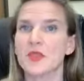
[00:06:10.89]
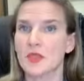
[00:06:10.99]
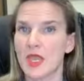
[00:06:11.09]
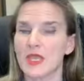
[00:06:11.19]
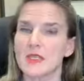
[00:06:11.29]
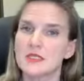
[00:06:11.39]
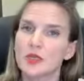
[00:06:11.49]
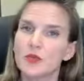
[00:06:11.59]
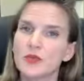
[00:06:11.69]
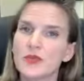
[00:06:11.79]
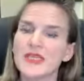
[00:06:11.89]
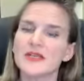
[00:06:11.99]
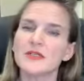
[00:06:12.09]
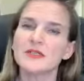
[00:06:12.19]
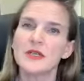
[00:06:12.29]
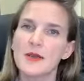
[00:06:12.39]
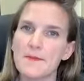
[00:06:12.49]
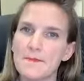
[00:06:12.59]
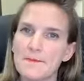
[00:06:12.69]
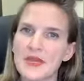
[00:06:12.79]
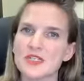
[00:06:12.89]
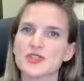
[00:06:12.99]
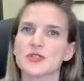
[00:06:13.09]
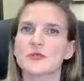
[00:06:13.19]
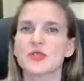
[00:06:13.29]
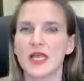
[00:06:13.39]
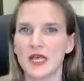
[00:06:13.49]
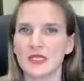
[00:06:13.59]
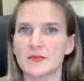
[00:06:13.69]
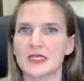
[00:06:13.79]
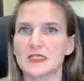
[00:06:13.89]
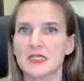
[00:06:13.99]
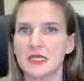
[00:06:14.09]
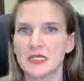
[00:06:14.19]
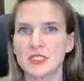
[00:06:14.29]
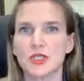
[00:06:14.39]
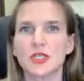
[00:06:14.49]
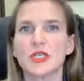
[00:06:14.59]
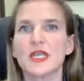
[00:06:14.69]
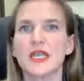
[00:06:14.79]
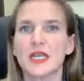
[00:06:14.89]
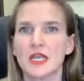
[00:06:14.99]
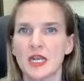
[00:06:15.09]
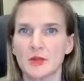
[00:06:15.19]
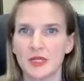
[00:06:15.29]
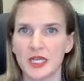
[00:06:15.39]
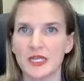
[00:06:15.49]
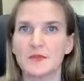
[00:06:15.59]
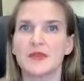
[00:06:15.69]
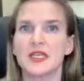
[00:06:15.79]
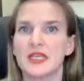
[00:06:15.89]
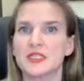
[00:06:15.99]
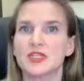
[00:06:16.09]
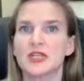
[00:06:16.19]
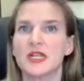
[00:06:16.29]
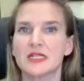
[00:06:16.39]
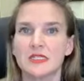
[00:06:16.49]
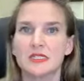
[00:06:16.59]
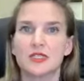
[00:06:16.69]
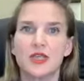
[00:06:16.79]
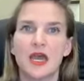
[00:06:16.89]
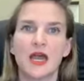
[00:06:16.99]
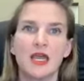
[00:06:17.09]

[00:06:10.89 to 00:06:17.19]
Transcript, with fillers: Okay, these are real measurable elements that get circulating in our blood and begin to get us into that